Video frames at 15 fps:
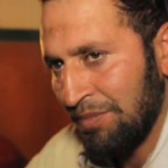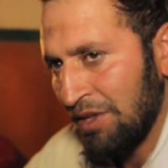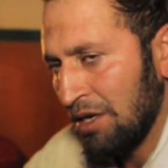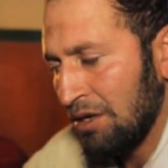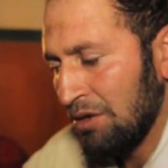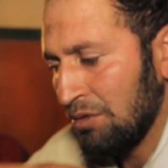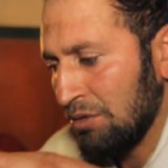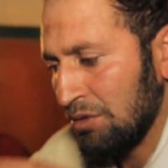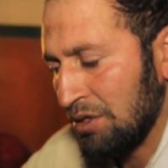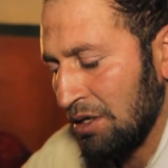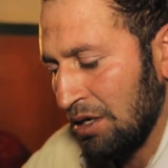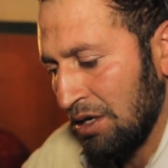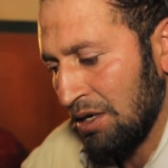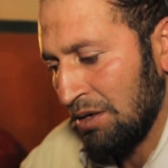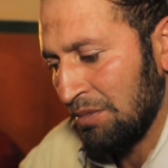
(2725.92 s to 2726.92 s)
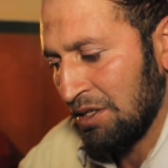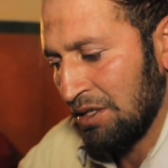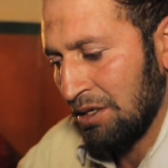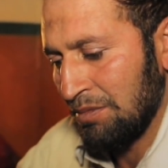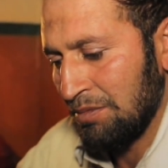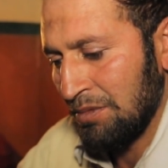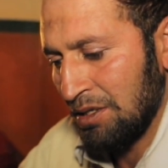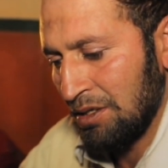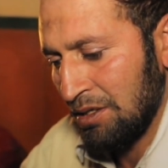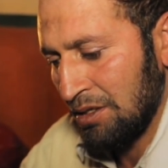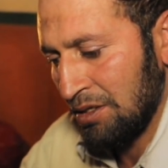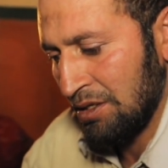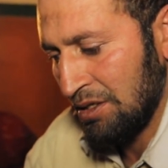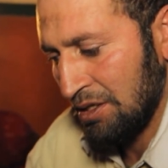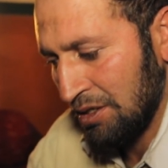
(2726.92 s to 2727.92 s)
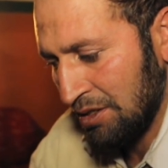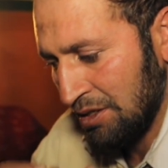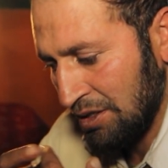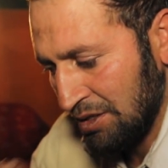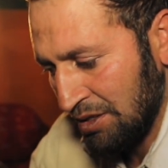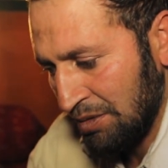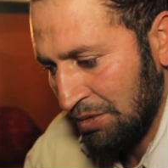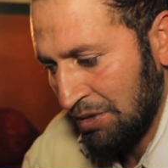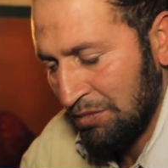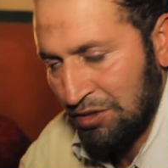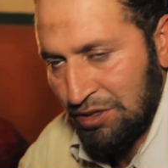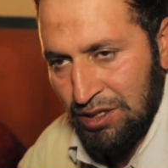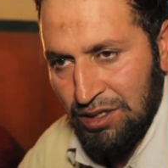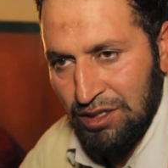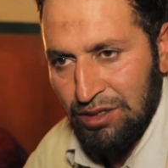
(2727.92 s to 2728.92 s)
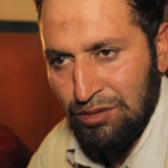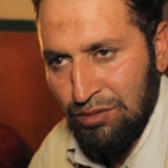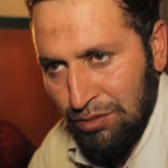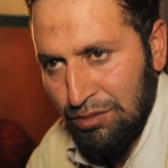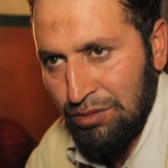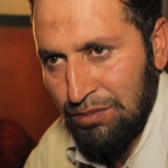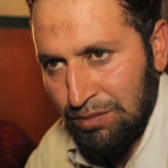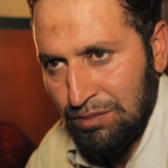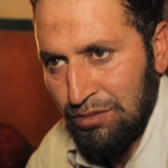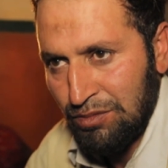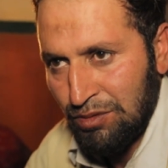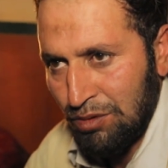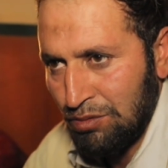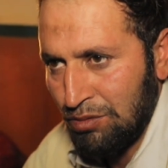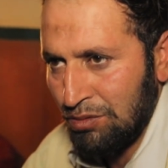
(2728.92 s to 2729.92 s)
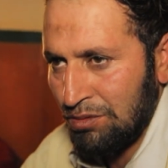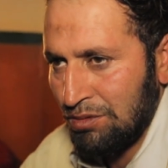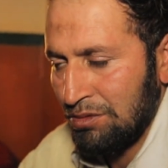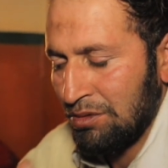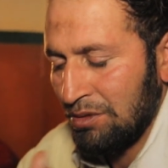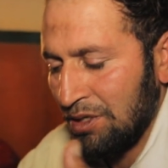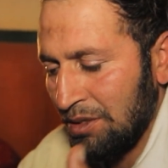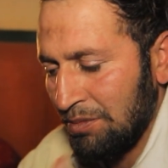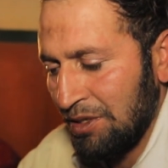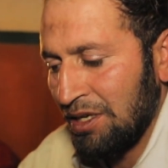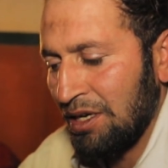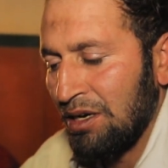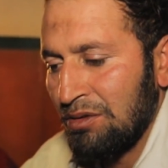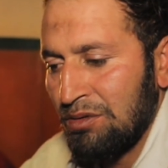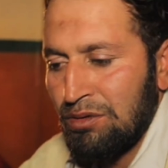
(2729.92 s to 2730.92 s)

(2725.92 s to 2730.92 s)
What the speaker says: time and effort to get here, and I mastered all the power gradually. After